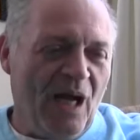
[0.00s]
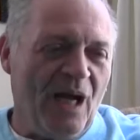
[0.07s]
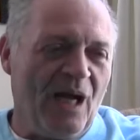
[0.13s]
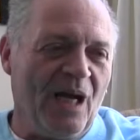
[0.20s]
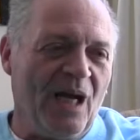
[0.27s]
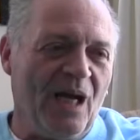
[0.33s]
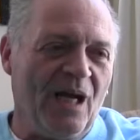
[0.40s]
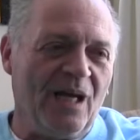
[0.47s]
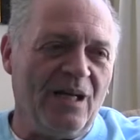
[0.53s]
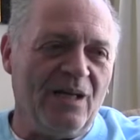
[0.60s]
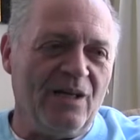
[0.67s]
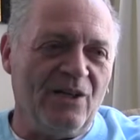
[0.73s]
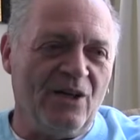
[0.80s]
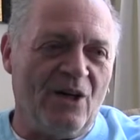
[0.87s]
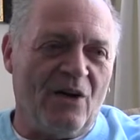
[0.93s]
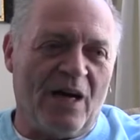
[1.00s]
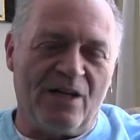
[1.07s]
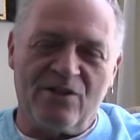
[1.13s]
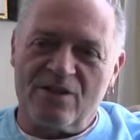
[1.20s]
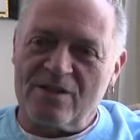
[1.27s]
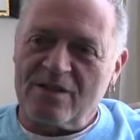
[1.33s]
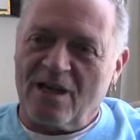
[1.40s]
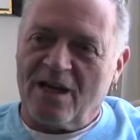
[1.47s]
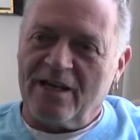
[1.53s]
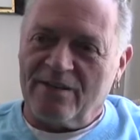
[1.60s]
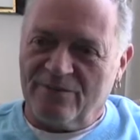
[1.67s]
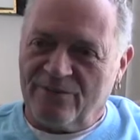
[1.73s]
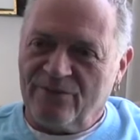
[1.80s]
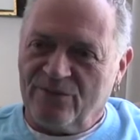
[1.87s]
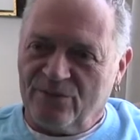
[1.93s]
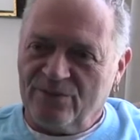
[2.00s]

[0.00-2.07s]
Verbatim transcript: and you know, I just kind of